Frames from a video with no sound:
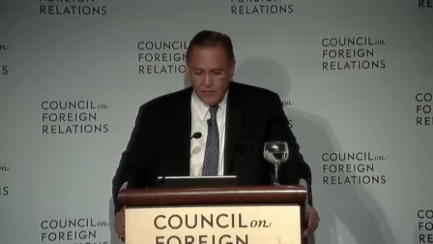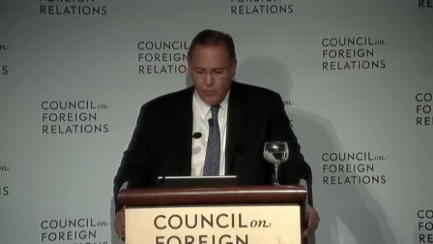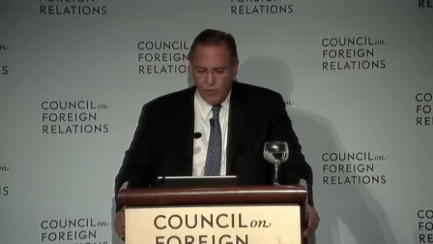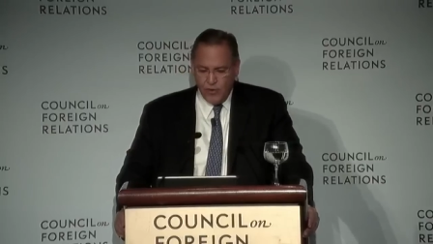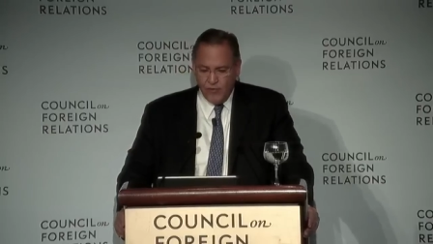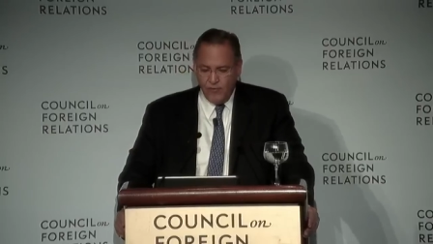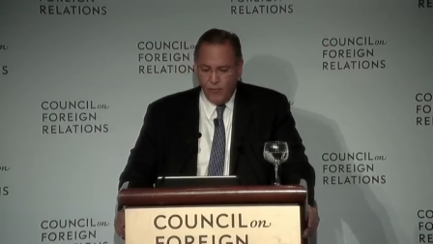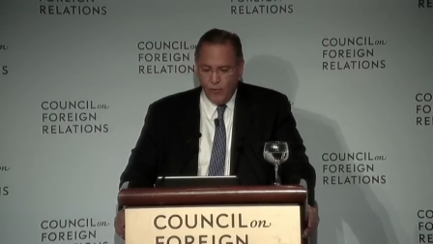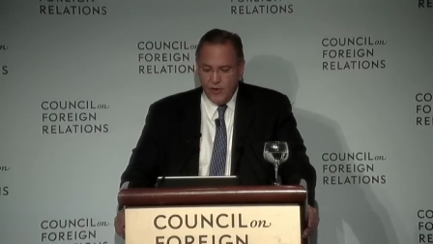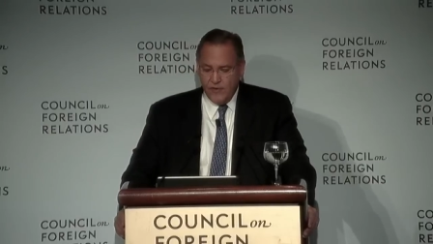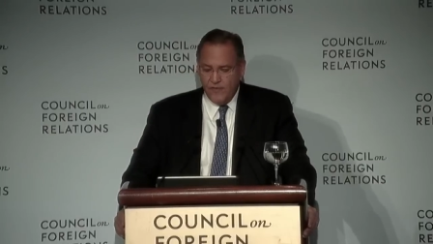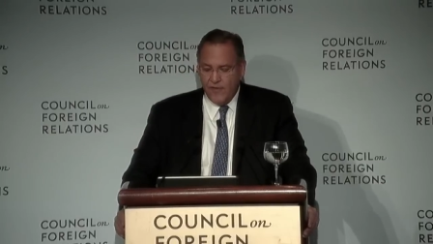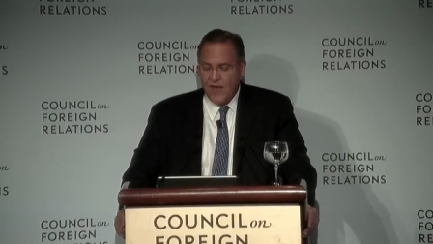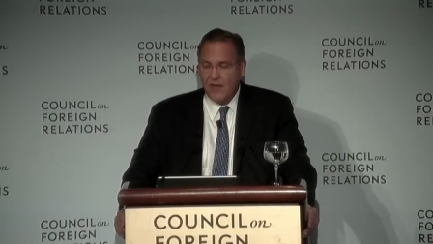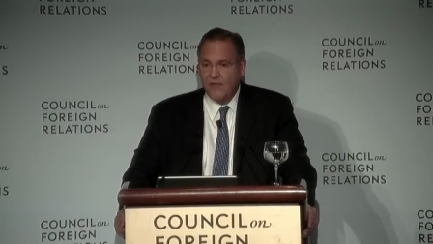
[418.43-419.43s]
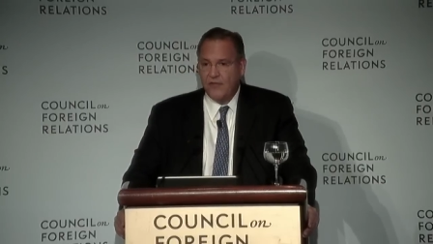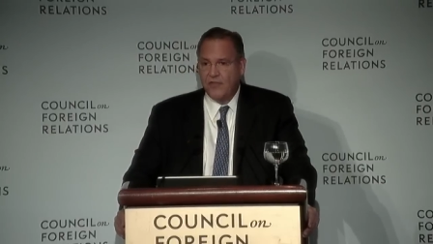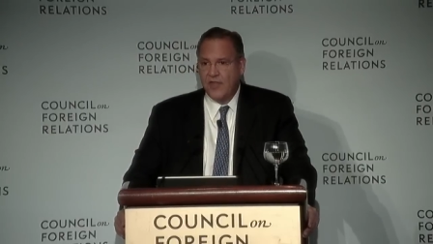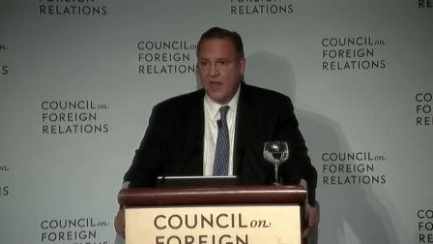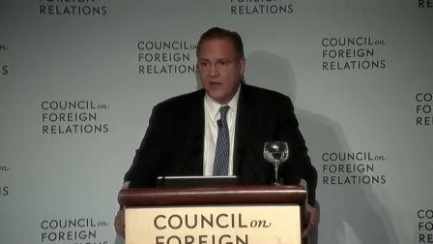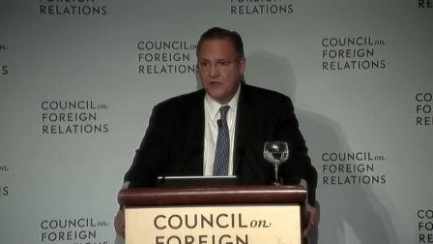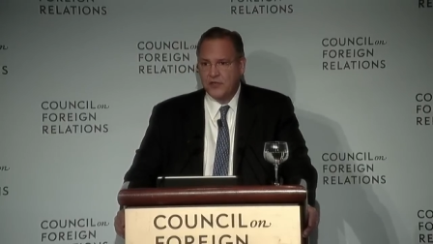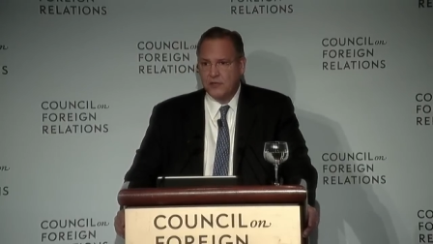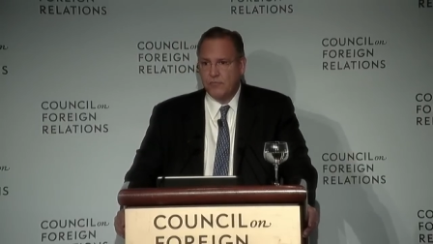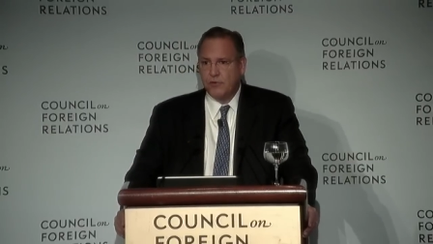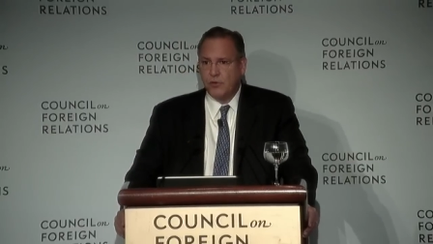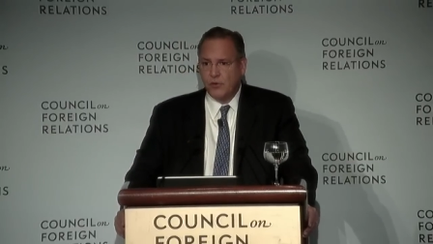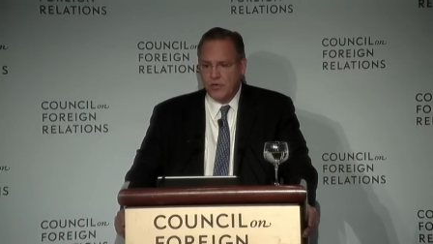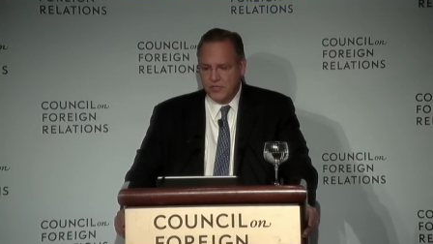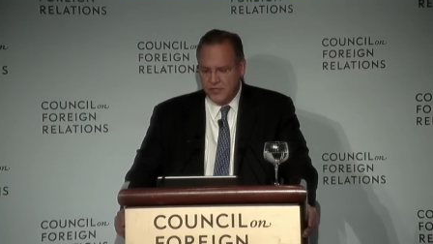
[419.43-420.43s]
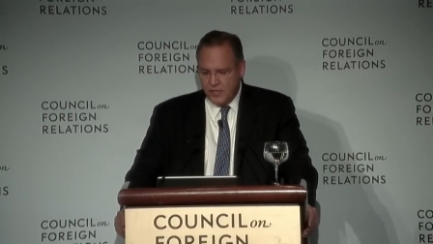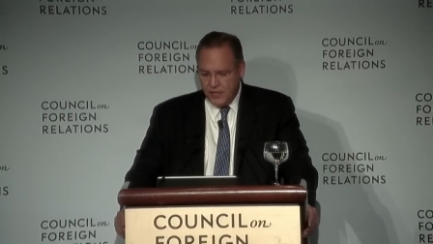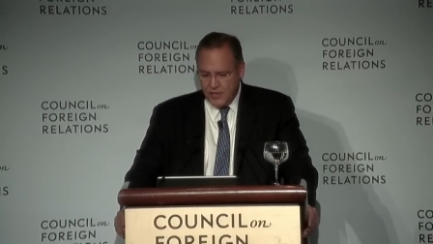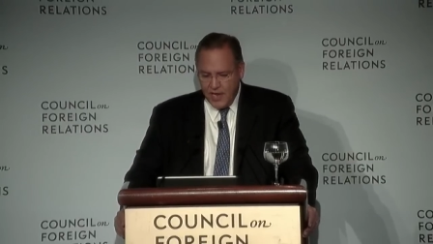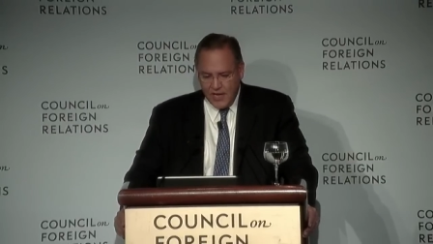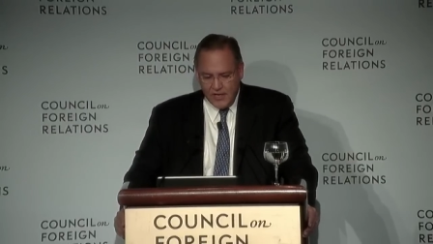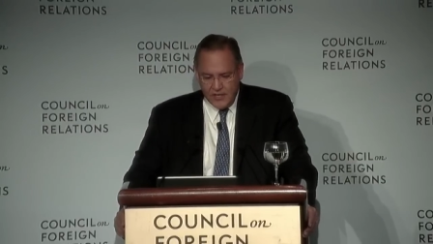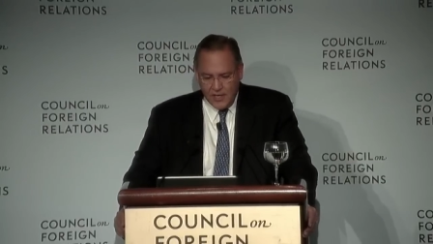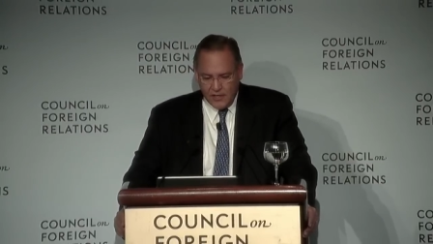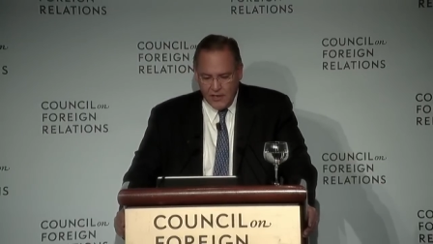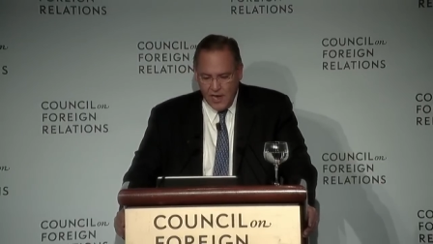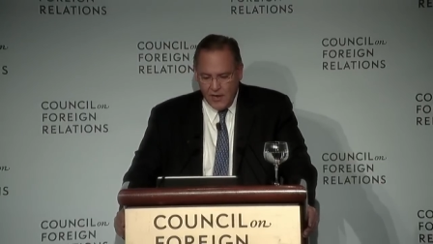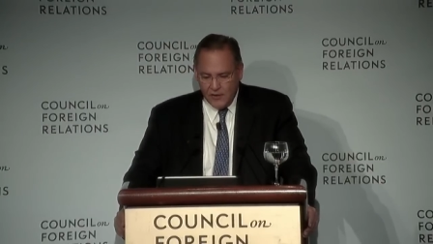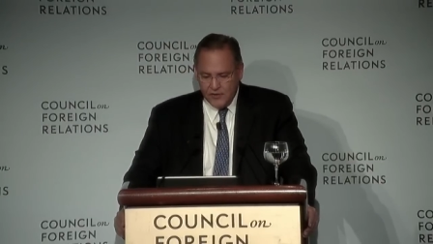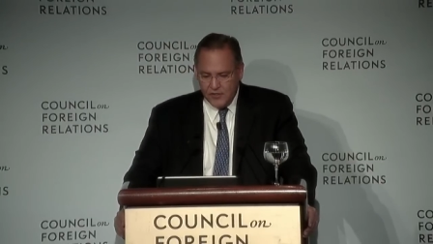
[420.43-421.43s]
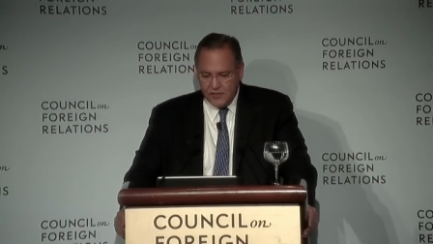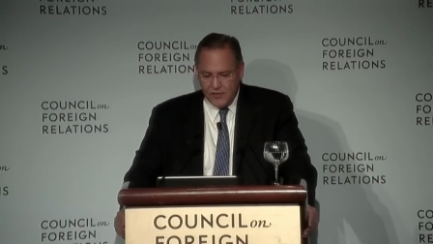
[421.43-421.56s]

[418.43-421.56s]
more than forty-five thousand employees at United Technologies